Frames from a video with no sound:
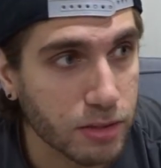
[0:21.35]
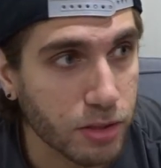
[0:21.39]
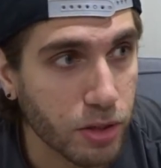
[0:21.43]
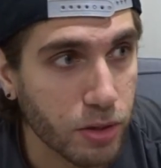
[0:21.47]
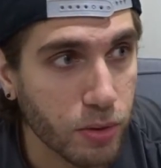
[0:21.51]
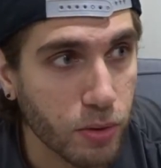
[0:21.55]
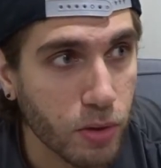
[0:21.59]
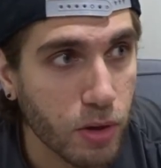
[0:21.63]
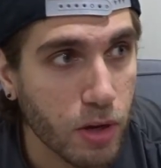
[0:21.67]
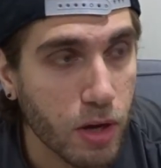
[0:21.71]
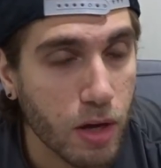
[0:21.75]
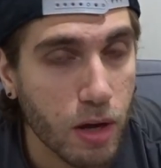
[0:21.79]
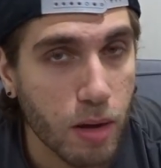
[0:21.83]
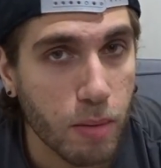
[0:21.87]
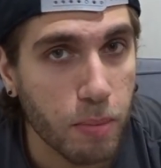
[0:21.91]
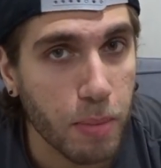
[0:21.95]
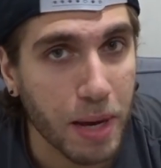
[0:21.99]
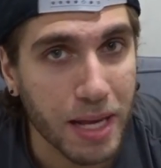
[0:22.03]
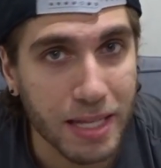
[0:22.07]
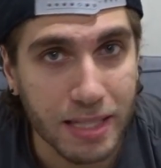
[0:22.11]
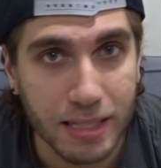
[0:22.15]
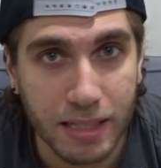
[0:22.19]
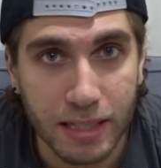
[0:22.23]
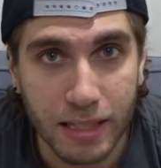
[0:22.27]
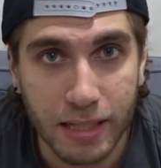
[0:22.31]
So
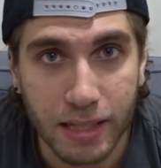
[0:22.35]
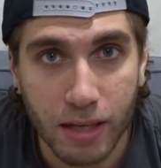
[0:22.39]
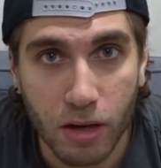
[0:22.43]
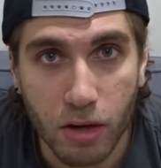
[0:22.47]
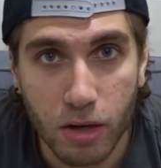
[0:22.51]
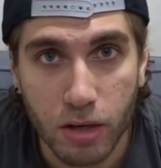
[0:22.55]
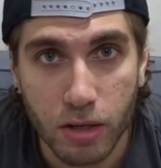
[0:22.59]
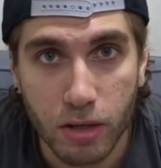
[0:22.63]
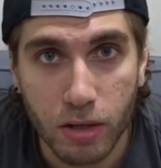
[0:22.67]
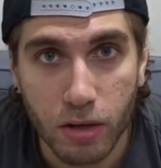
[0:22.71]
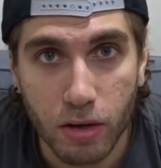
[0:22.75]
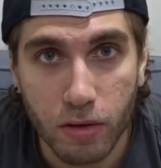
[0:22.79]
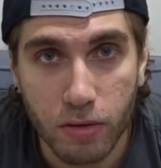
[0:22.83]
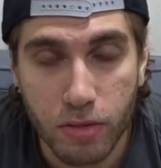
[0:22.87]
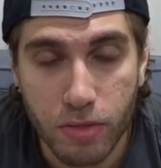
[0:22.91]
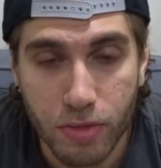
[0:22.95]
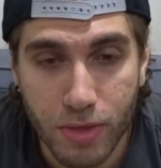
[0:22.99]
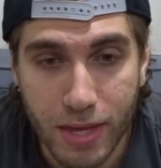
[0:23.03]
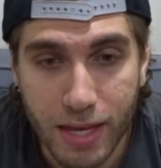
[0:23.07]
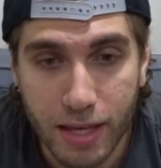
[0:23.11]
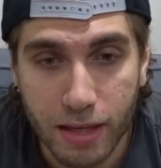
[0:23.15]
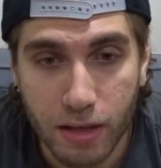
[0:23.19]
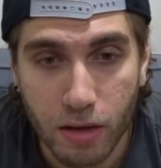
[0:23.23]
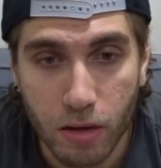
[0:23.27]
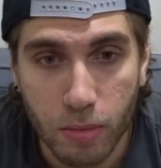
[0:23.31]
basically I, I
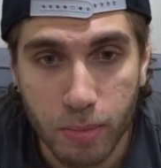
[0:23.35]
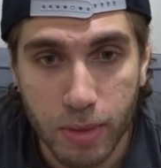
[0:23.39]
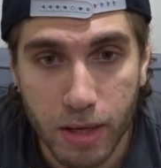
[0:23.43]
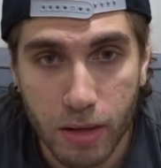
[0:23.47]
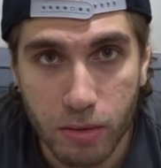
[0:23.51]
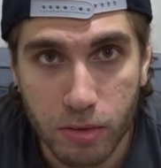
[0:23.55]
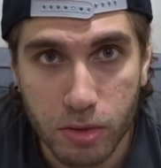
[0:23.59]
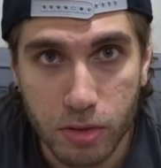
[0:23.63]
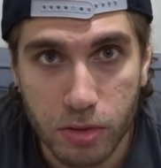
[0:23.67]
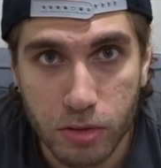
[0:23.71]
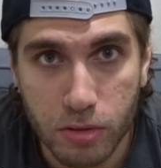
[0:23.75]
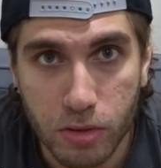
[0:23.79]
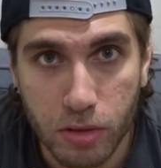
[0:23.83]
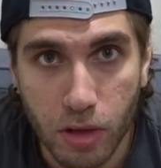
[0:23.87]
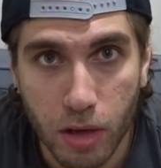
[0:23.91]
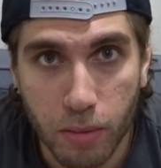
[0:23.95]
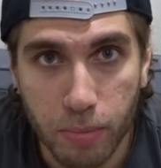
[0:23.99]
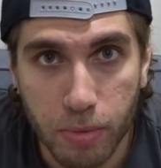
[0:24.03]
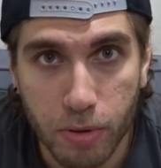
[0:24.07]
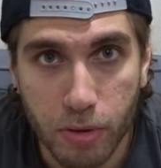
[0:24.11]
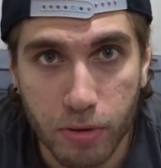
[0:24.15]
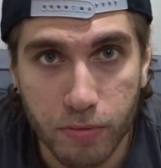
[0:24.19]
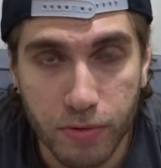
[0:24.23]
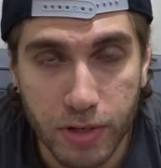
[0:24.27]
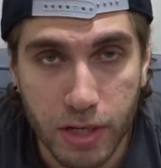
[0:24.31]
think I'll be able to
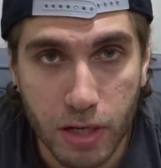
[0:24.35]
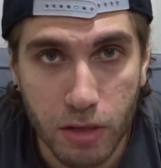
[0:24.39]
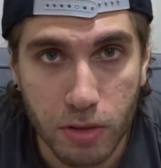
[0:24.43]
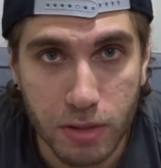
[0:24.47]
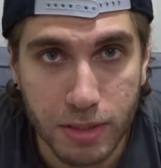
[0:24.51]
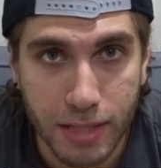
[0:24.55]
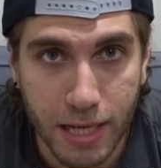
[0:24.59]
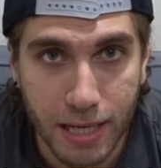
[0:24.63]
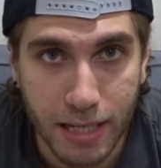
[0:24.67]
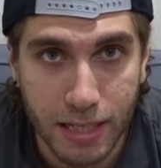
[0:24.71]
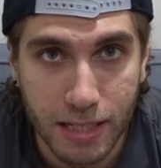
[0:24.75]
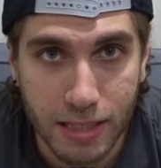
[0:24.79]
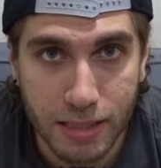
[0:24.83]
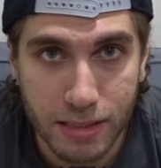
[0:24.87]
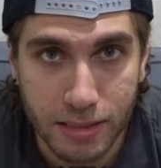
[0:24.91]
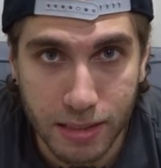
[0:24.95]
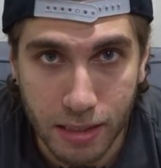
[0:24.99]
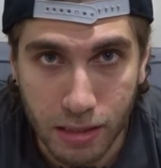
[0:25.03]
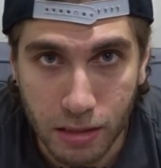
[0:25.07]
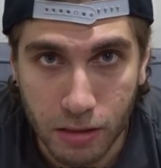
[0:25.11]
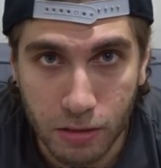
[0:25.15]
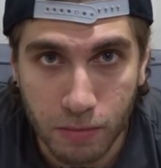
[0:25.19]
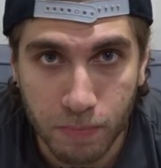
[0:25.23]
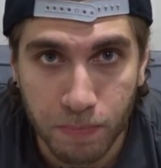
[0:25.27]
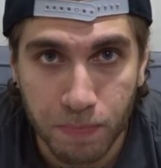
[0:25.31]
upload videos daily
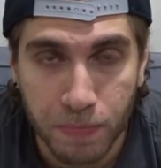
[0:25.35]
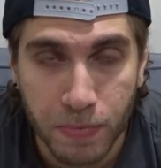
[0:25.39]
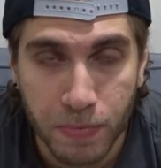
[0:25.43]
still.